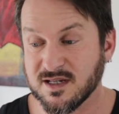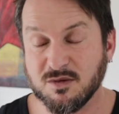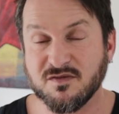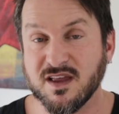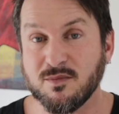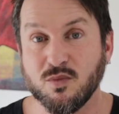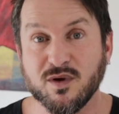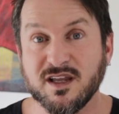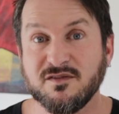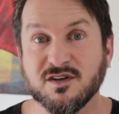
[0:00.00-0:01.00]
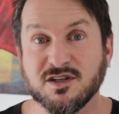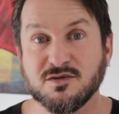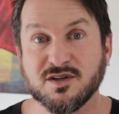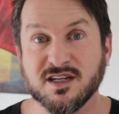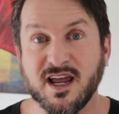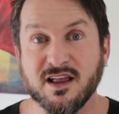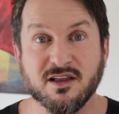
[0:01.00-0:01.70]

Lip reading: Some of them we even do today,